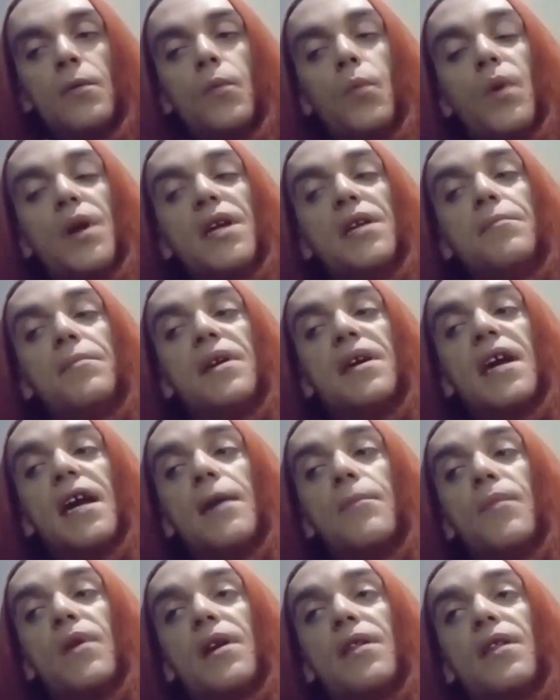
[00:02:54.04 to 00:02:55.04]
weed
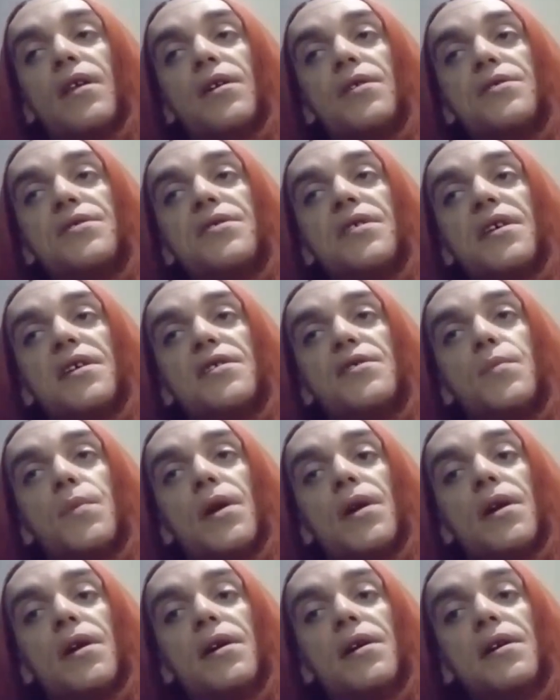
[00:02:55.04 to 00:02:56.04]
became one of those things
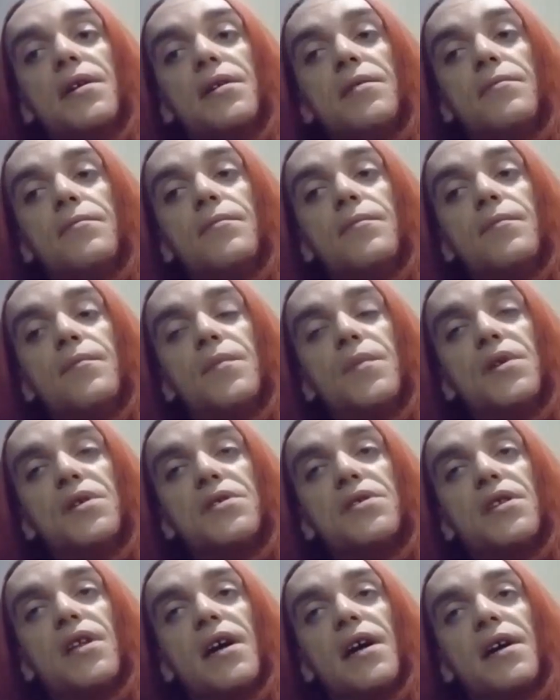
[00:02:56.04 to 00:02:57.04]
where it
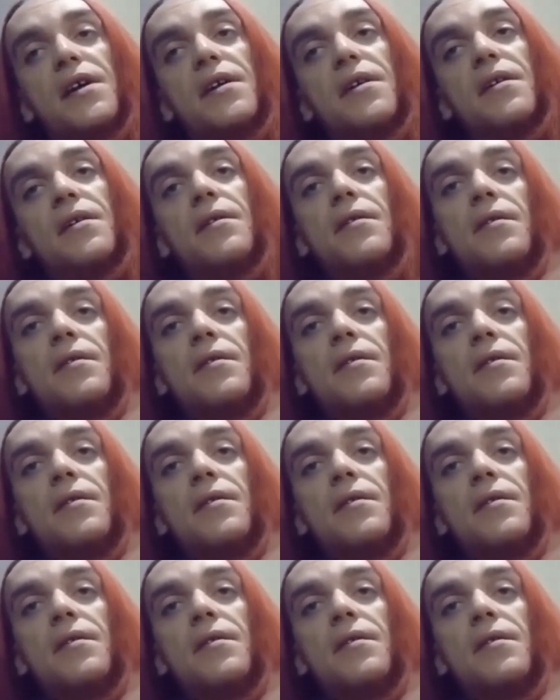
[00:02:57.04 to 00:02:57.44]
was like,